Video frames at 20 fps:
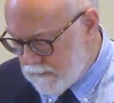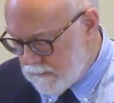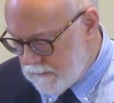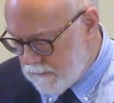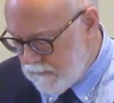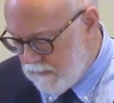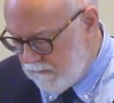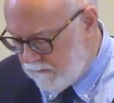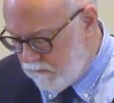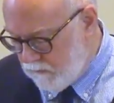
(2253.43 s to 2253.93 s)

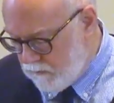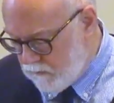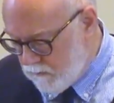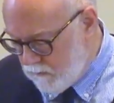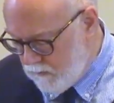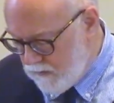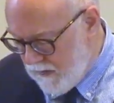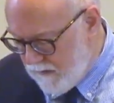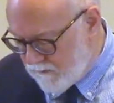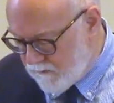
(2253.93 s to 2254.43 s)
If you do
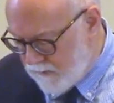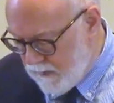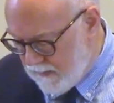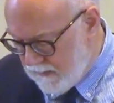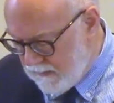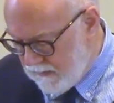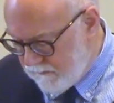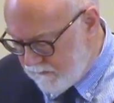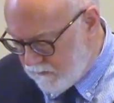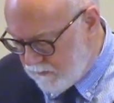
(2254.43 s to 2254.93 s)
love
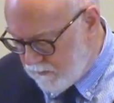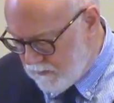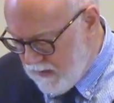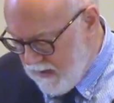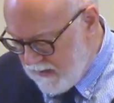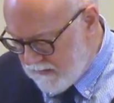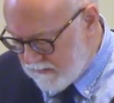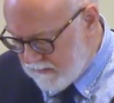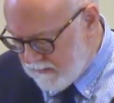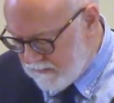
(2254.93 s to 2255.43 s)
money, if you're
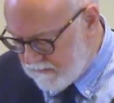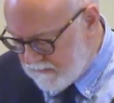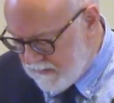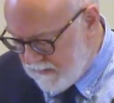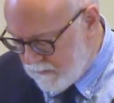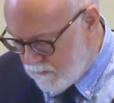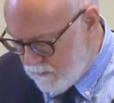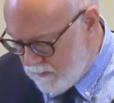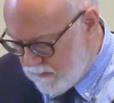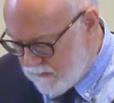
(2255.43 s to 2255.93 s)
not
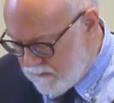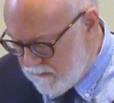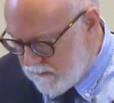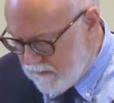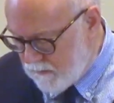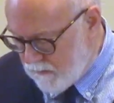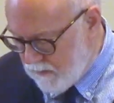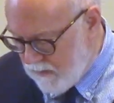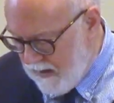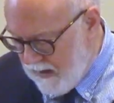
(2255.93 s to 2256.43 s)
content, what do you think
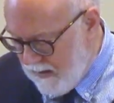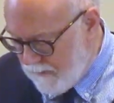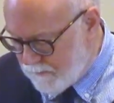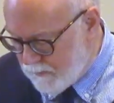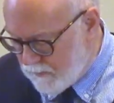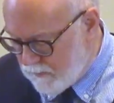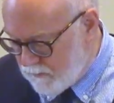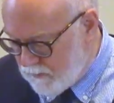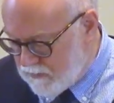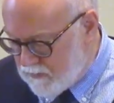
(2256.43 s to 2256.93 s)
will
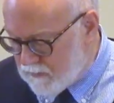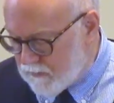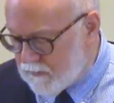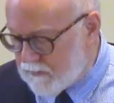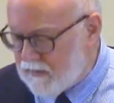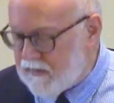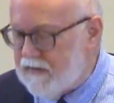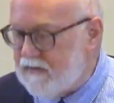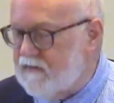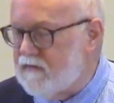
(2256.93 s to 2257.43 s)
happen when your
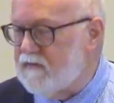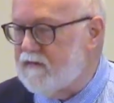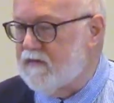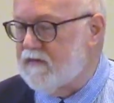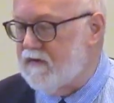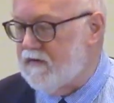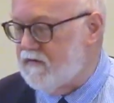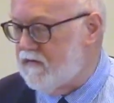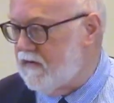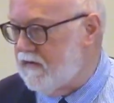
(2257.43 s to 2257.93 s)
allegiance
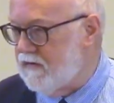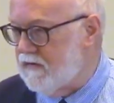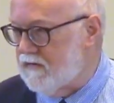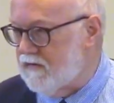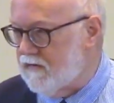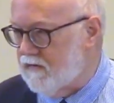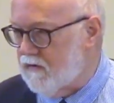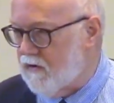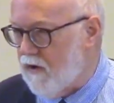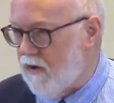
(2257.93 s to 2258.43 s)
to
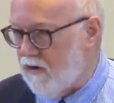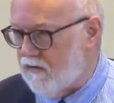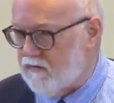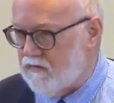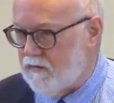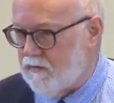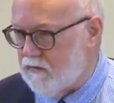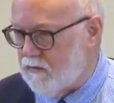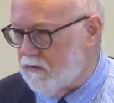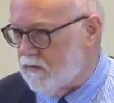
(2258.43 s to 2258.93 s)
Jesus costs
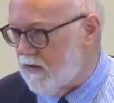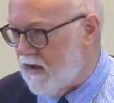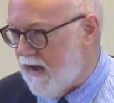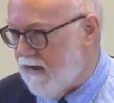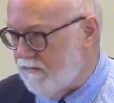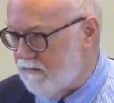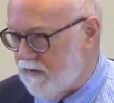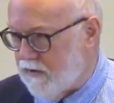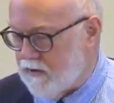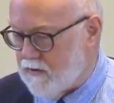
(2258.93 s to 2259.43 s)
you your
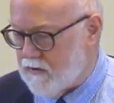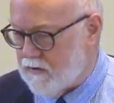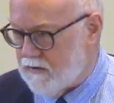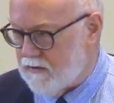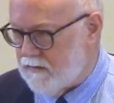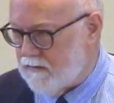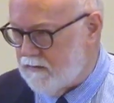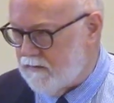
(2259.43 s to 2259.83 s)
livelihood?